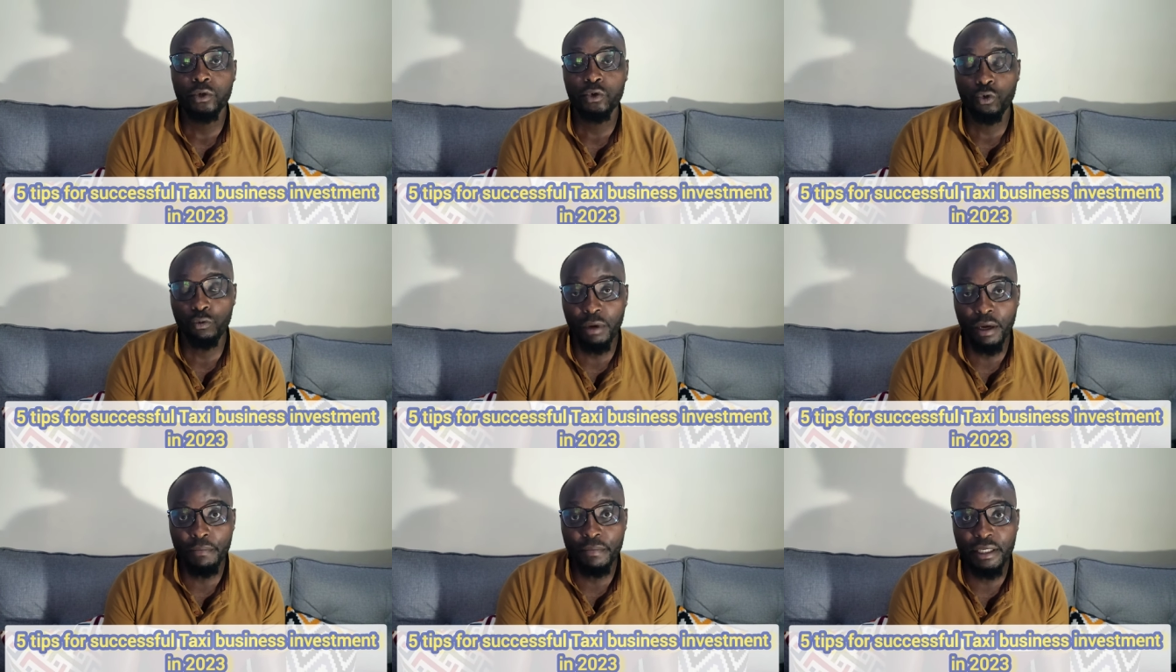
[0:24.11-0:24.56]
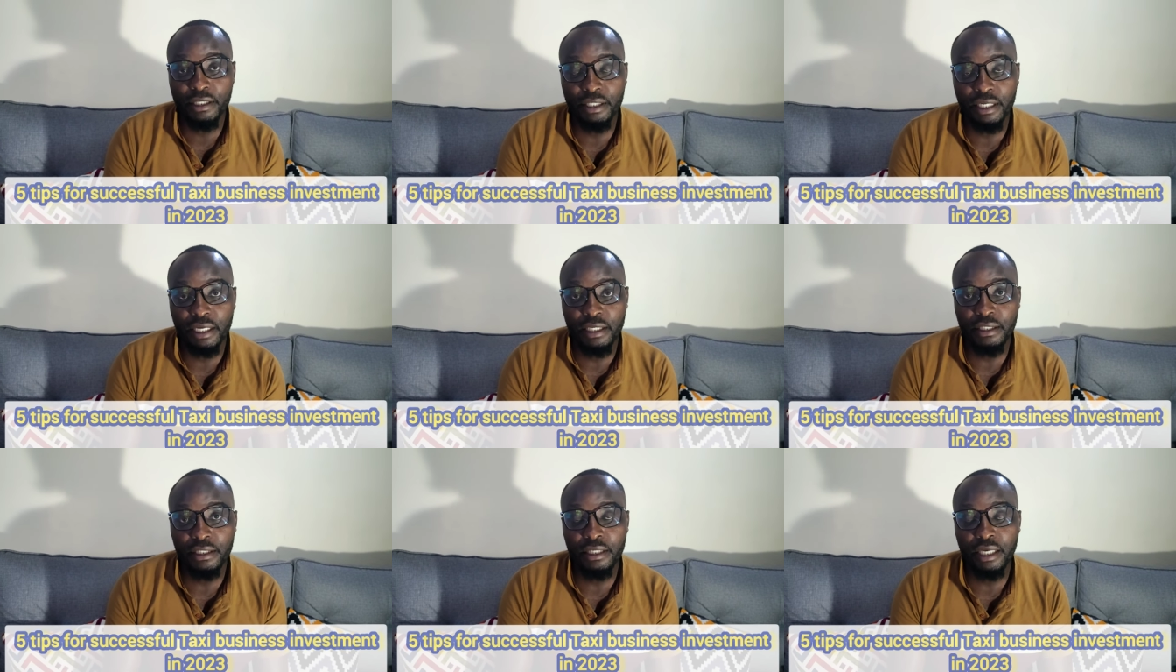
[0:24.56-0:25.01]
Uber
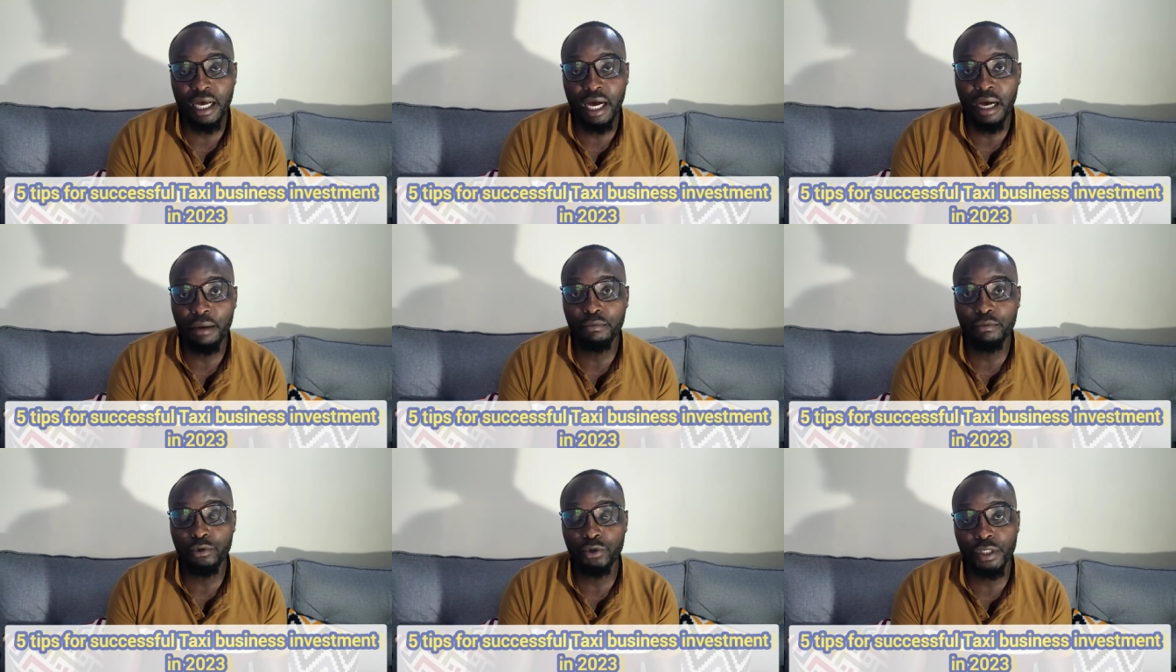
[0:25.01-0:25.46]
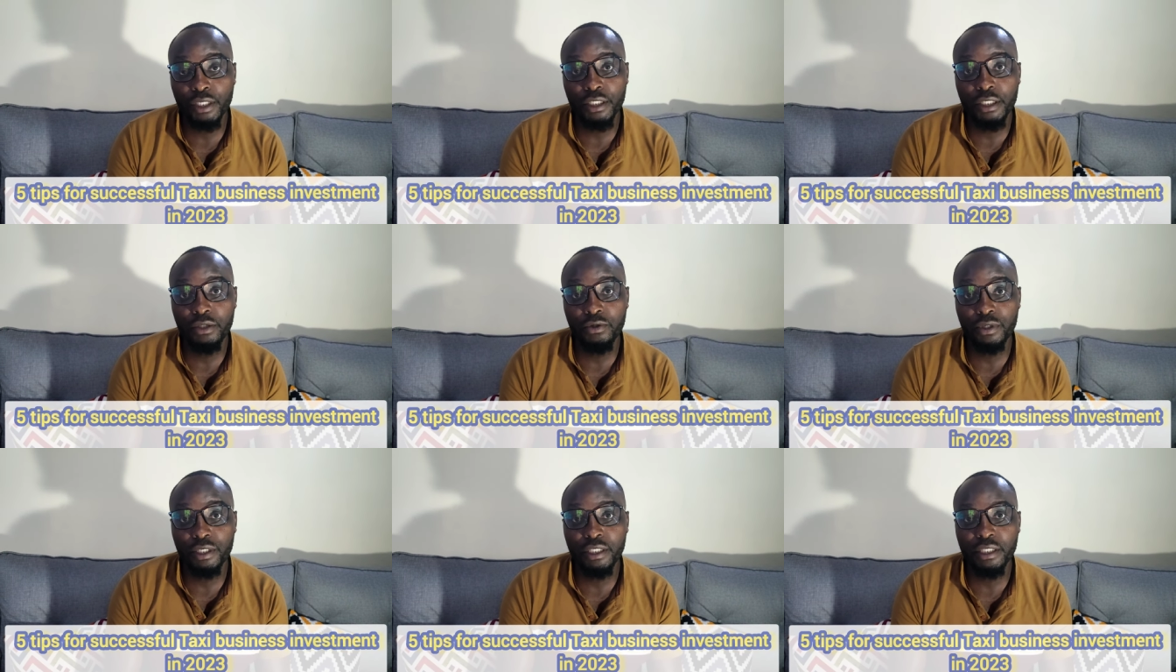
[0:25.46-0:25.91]
Business come
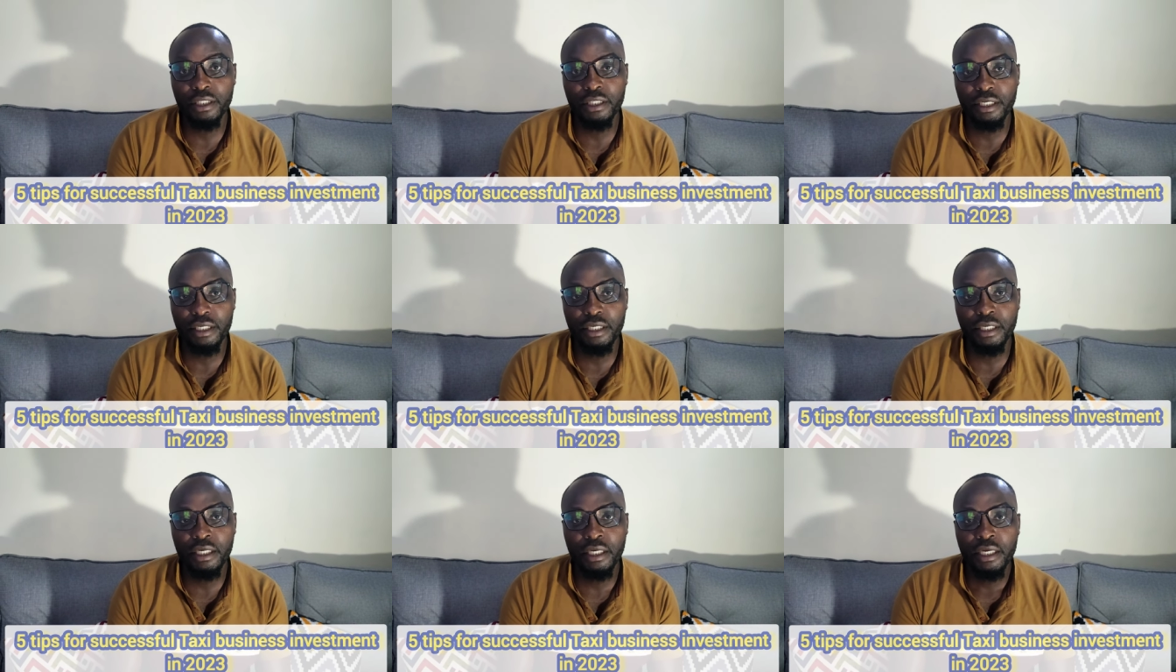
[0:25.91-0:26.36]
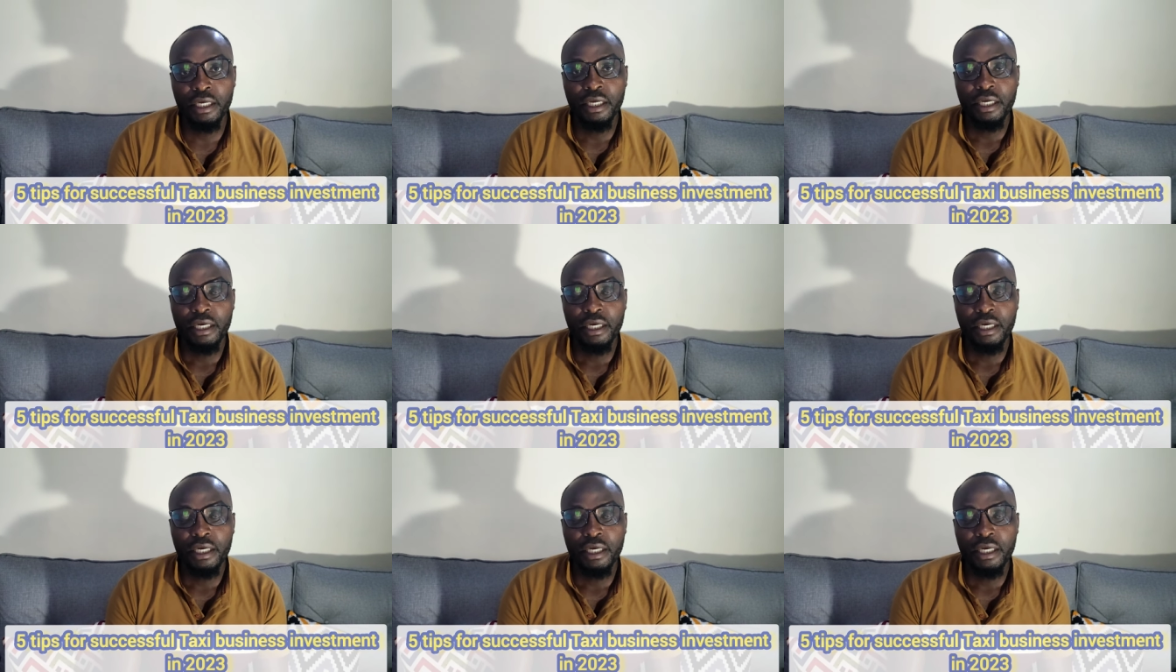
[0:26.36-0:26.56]
2023.